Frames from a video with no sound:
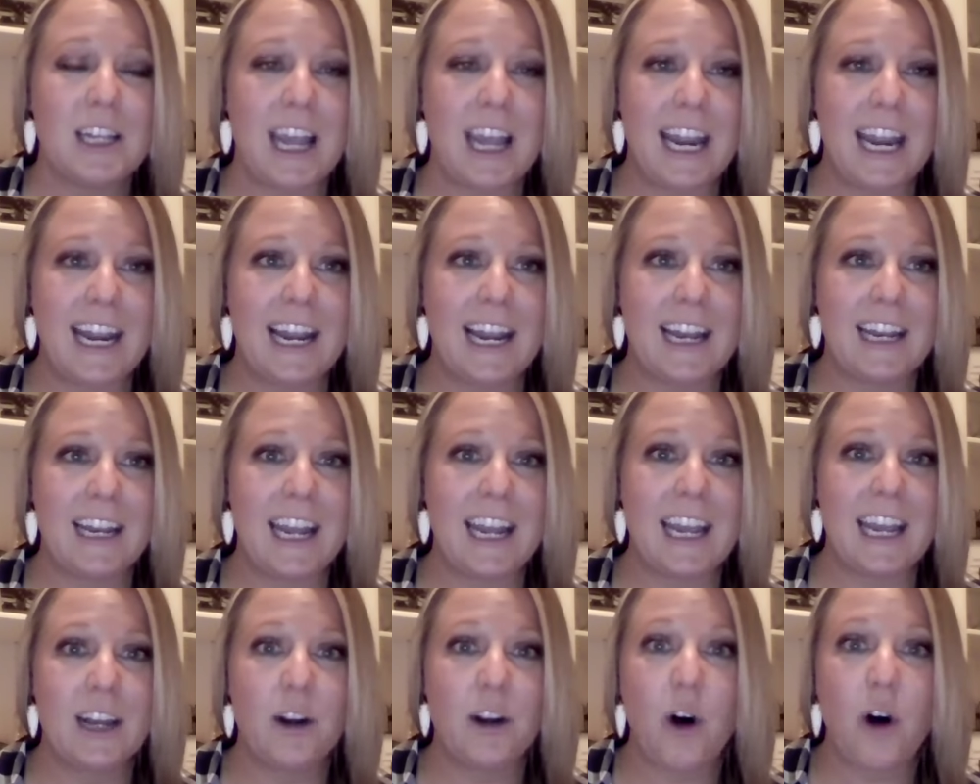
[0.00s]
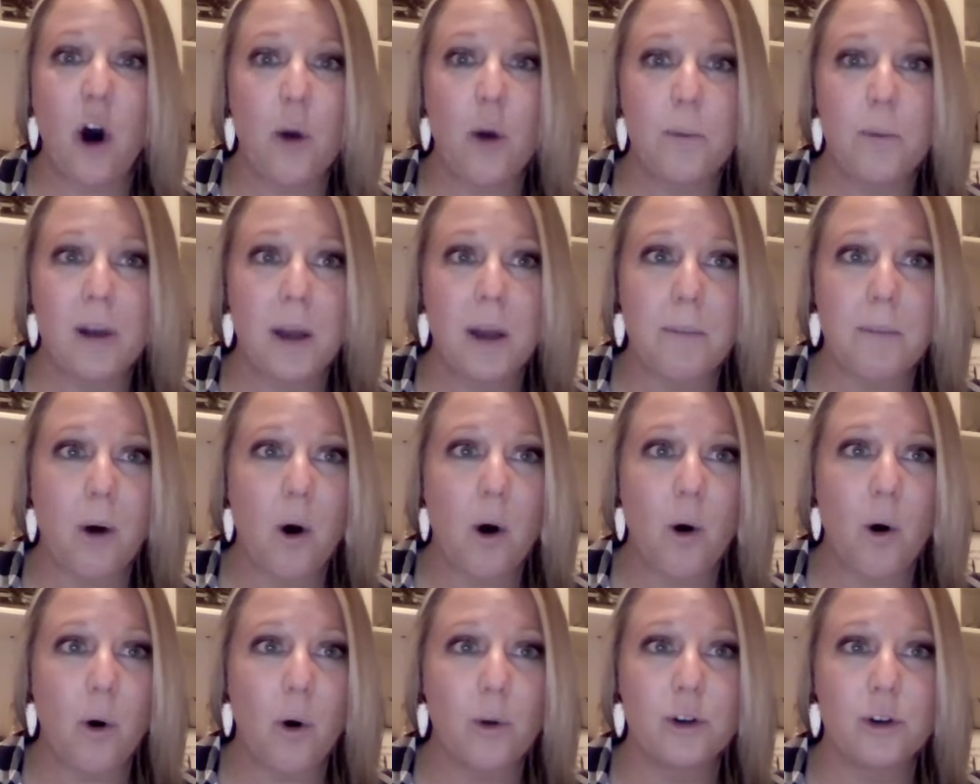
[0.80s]
and it'll open up a
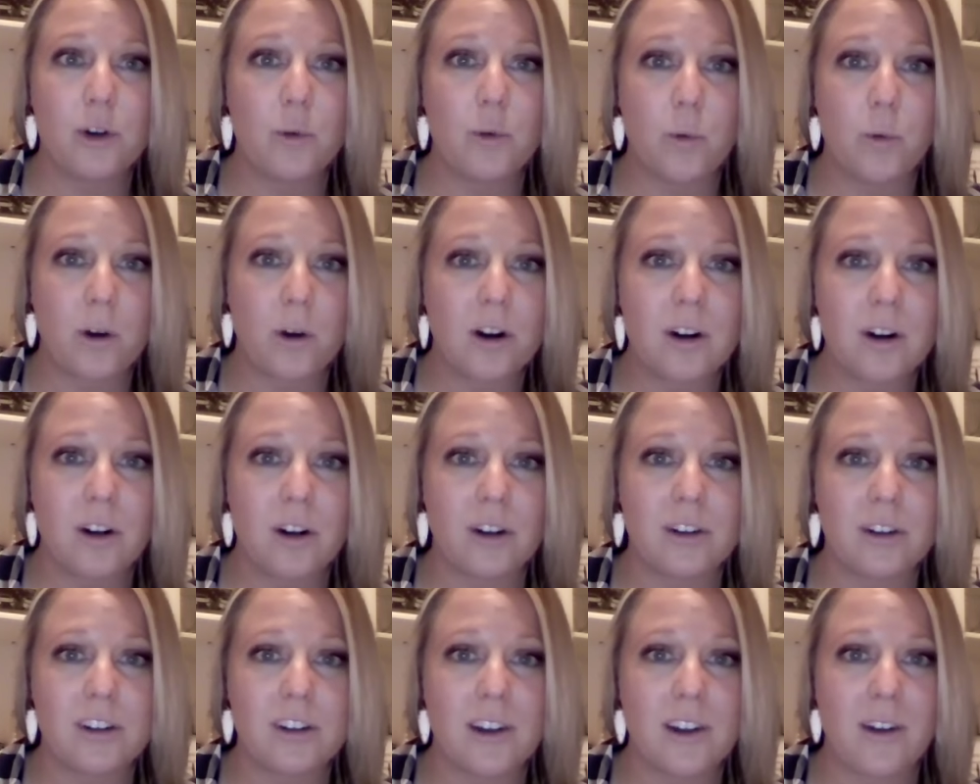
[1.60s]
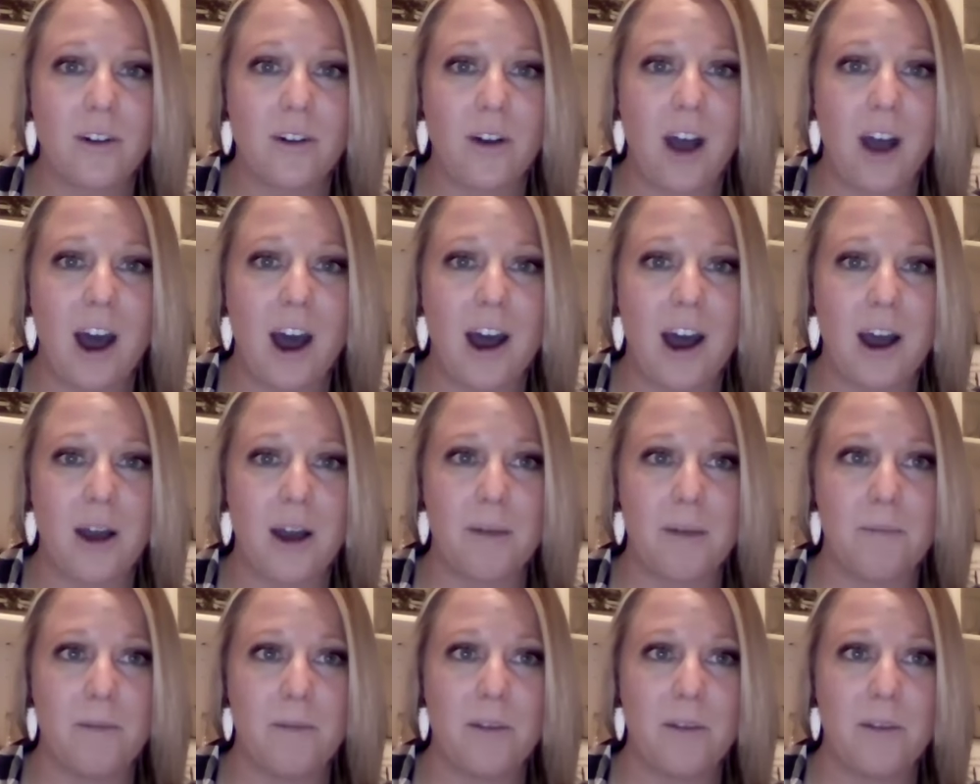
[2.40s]
whole new world
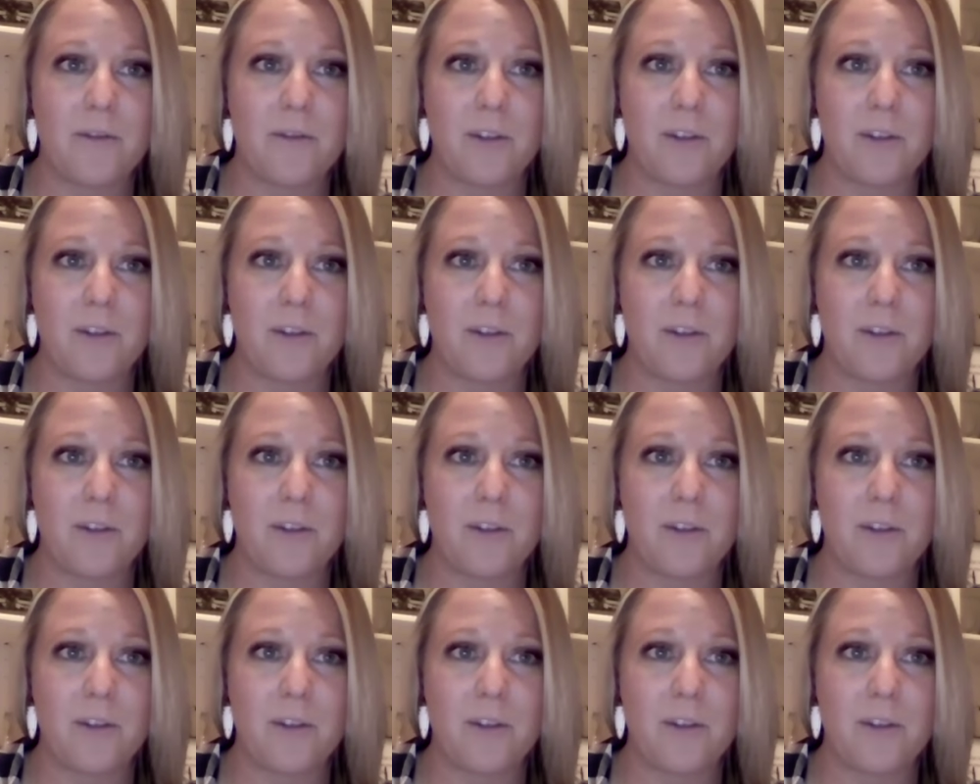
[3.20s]
um,